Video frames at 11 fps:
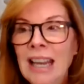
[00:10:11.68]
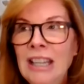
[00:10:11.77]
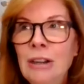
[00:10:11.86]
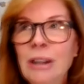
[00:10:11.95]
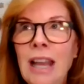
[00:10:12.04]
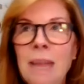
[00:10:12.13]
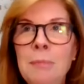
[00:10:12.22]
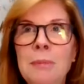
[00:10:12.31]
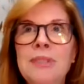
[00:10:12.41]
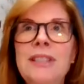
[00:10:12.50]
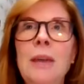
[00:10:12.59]
you know, a lot of
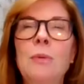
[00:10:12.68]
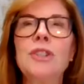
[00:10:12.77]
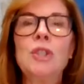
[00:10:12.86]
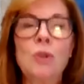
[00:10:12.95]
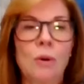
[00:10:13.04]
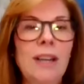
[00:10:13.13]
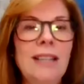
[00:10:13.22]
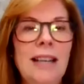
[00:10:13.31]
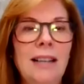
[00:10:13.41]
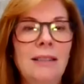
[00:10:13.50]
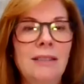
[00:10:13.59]
people say we're
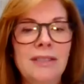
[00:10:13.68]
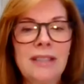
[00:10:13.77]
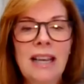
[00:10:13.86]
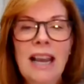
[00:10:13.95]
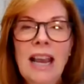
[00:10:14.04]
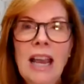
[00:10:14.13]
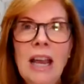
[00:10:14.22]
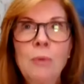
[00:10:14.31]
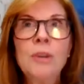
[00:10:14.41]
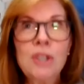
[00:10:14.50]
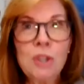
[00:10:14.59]
storytellers.
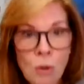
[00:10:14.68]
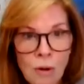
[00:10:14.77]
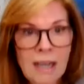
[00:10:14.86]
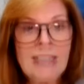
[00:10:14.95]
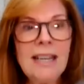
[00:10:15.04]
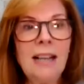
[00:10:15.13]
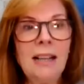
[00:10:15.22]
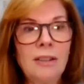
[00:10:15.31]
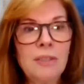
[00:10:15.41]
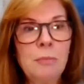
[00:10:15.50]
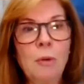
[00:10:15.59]
We're
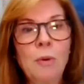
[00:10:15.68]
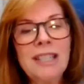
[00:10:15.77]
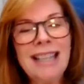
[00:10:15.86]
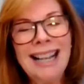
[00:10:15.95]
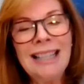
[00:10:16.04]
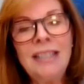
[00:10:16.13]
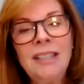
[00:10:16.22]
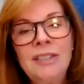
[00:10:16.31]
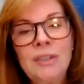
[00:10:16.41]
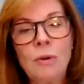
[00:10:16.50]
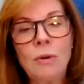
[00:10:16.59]
storytellers, but we're telling a
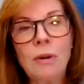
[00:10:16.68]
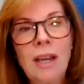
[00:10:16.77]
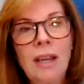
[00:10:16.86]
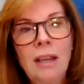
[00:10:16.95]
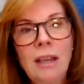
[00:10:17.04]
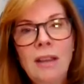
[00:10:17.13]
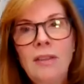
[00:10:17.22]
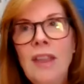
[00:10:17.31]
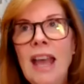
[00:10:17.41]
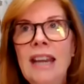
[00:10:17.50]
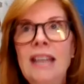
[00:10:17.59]
story
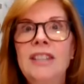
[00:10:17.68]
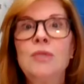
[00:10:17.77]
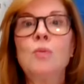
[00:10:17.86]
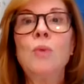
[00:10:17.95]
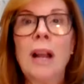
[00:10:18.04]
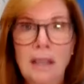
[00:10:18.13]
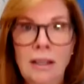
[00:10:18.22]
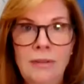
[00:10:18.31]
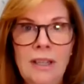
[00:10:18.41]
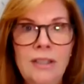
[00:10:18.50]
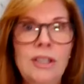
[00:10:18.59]
that is
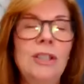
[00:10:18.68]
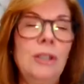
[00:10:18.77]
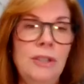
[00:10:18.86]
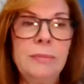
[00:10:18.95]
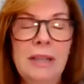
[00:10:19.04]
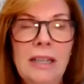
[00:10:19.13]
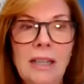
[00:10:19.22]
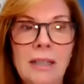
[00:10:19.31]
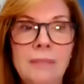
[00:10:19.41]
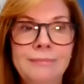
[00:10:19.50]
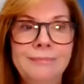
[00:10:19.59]
relevant to news media.